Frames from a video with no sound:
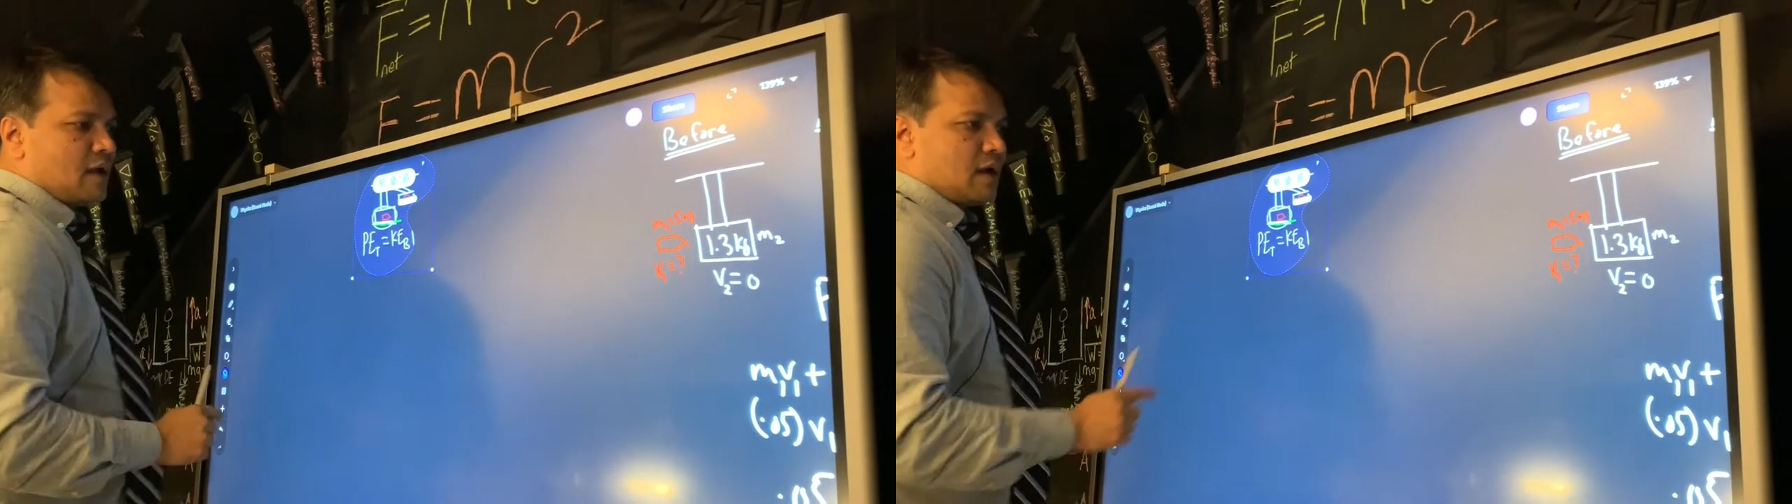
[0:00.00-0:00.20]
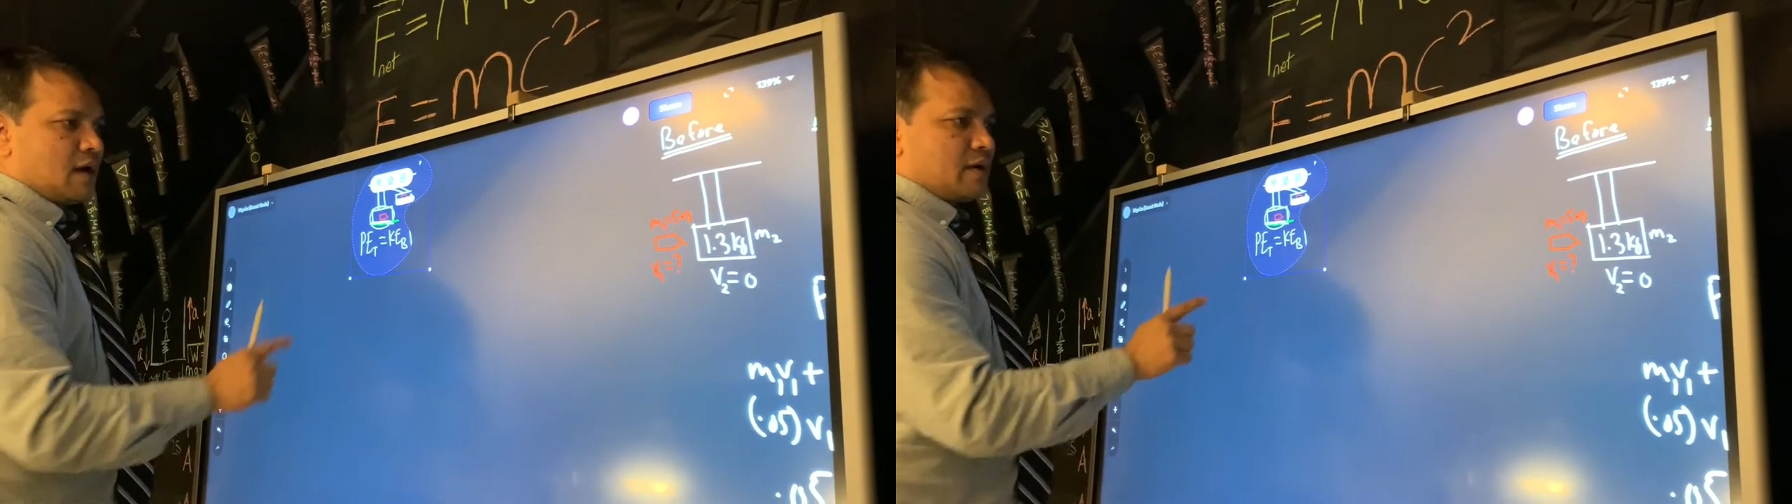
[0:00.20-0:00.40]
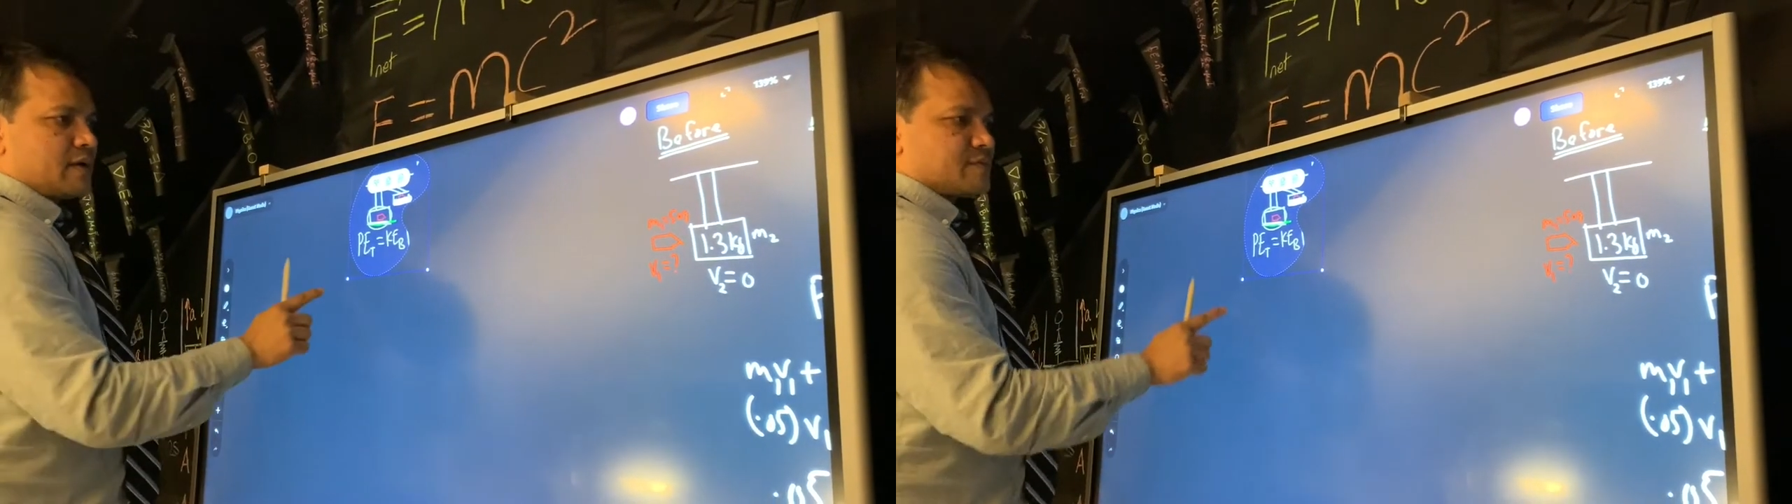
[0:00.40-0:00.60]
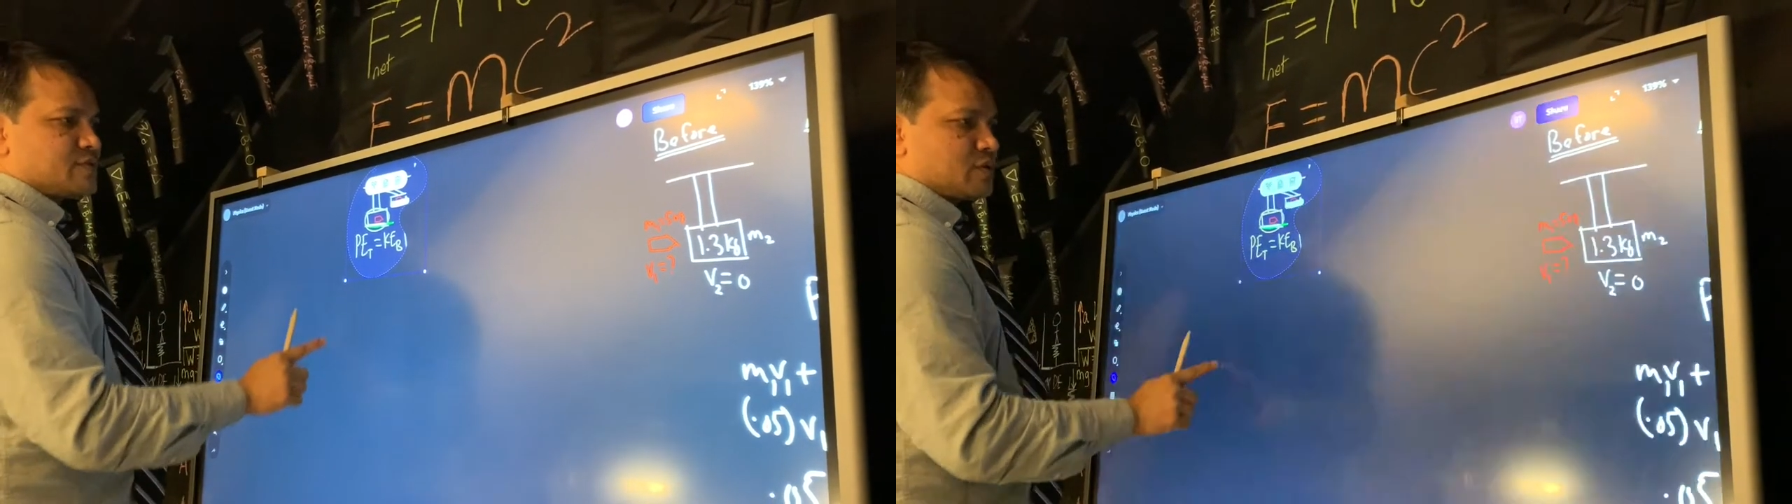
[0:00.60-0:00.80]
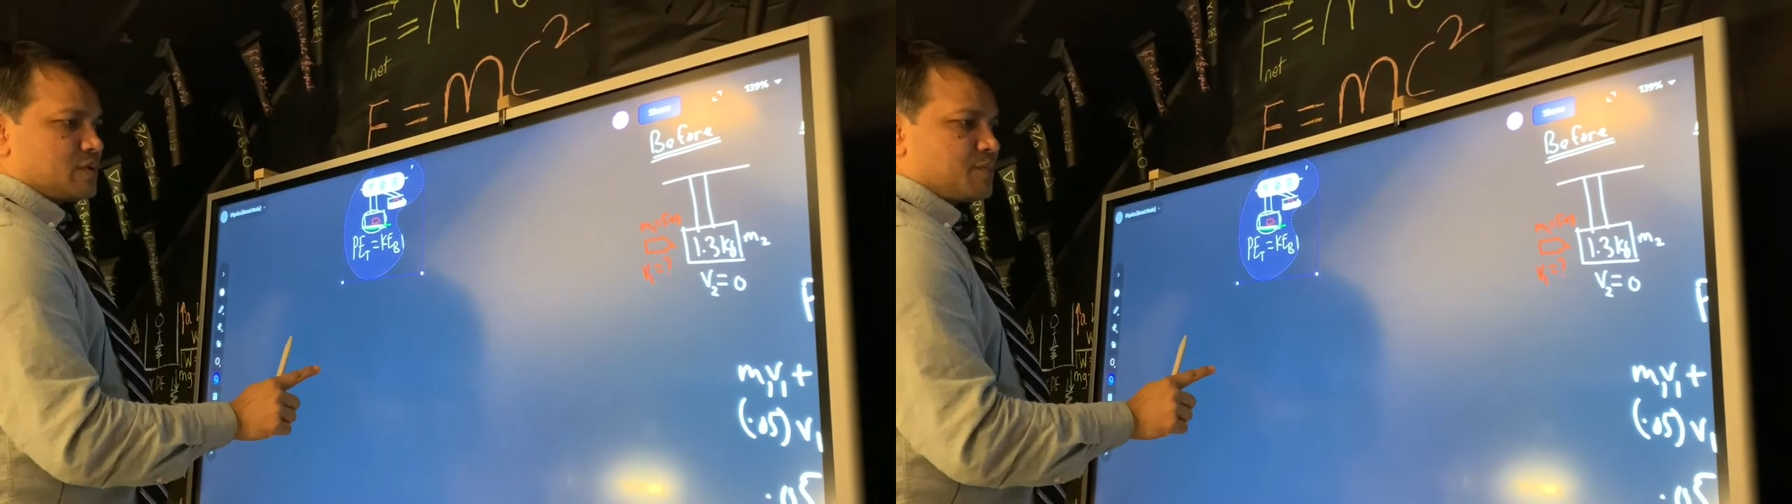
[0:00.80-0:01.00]
all right
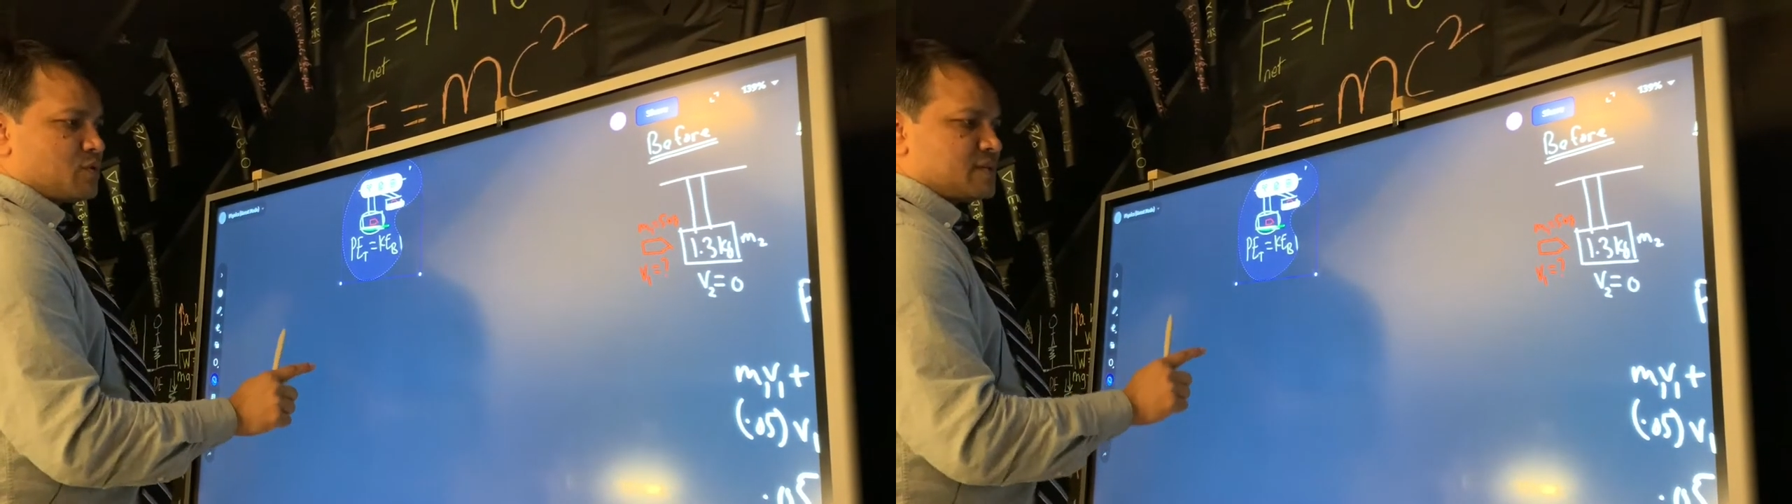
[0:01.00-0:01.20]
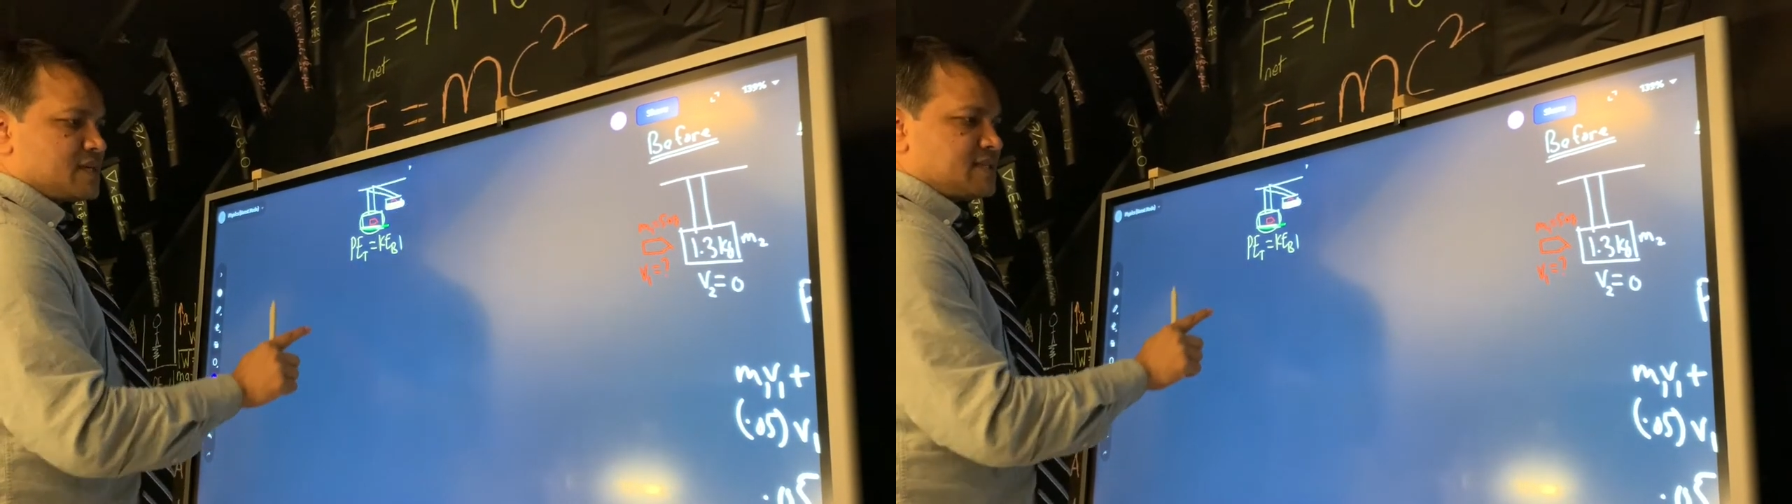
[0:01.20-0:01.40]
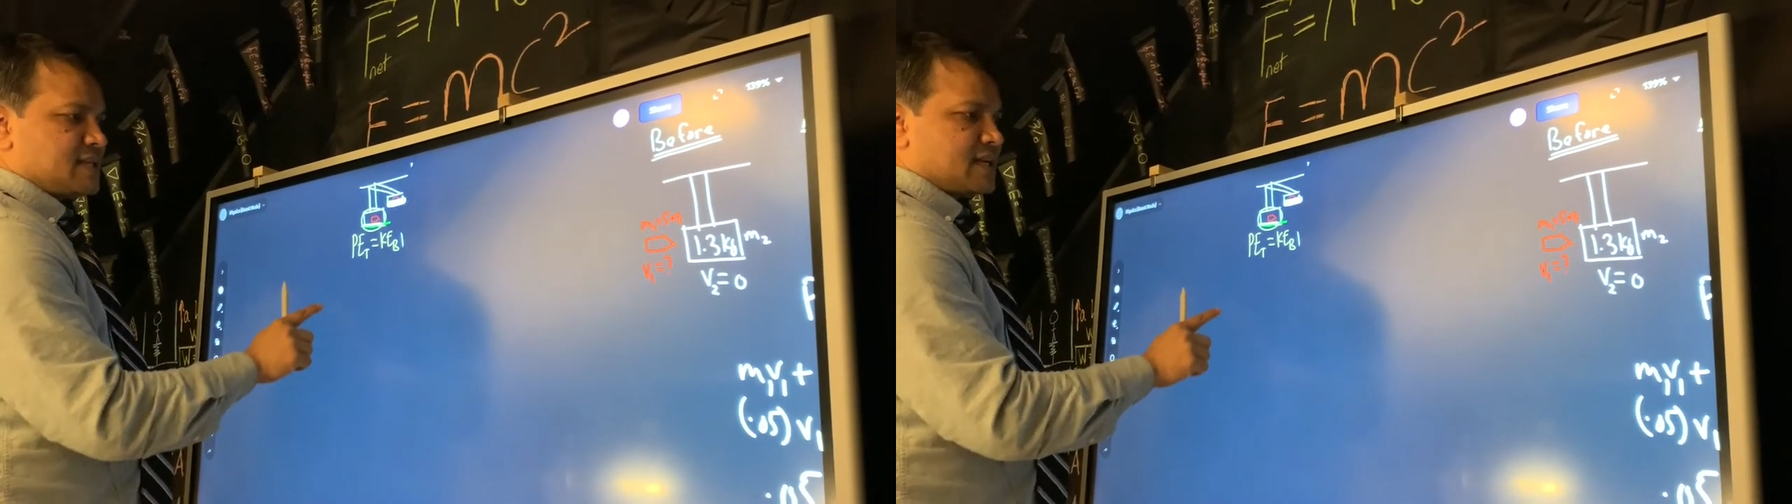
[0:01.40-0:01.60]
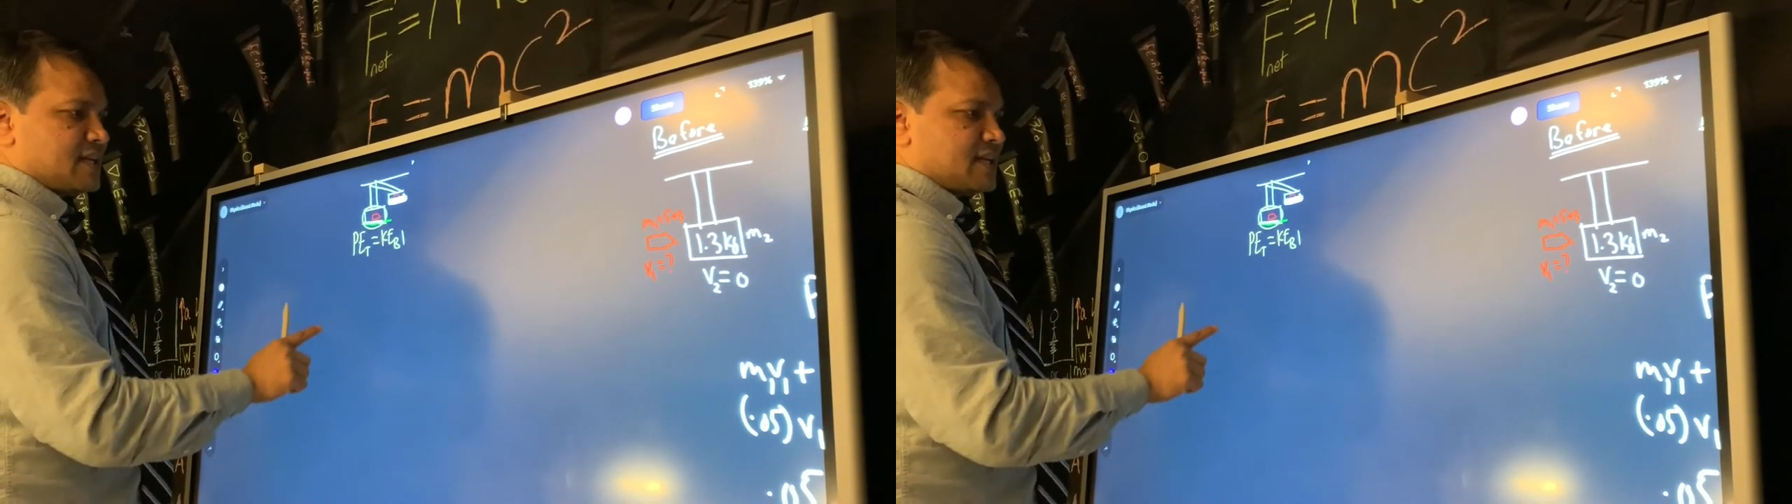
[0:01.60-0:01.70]
so the potential